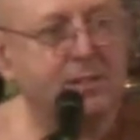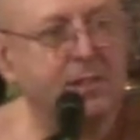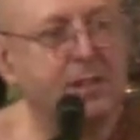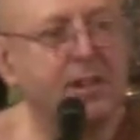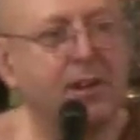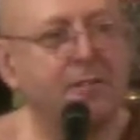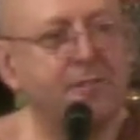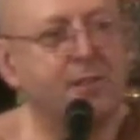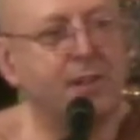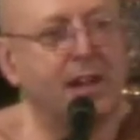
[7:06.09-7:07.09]
you can't
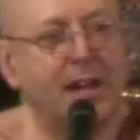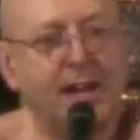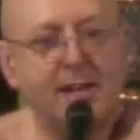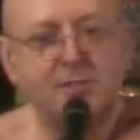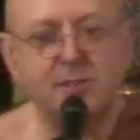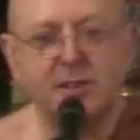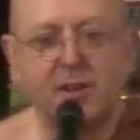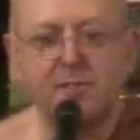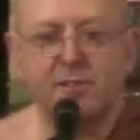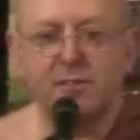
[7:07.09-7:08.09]
feel your hands, you
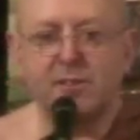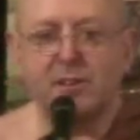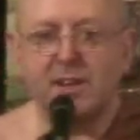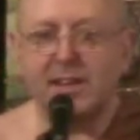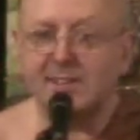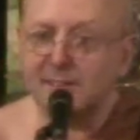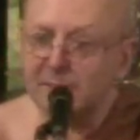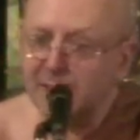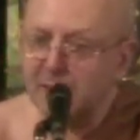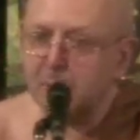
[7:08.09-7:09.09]
can't feel your legs.
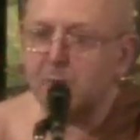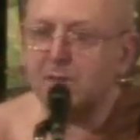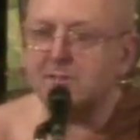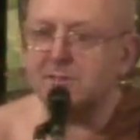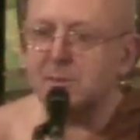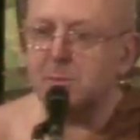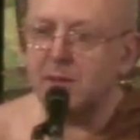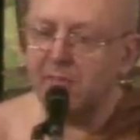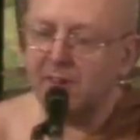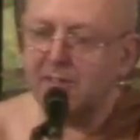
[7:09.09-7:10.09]
Okay, your body's
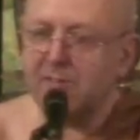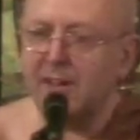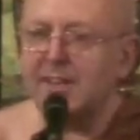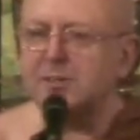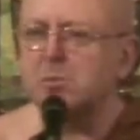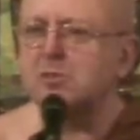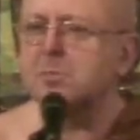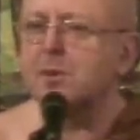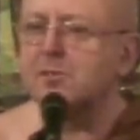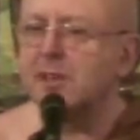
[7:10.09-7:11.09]
disappearing. Great, that's what's
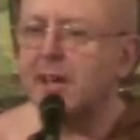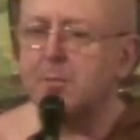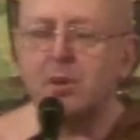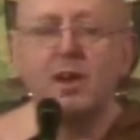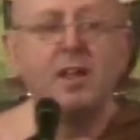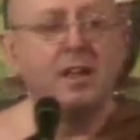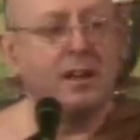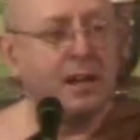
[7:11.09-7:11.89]
supposed to happen. Now,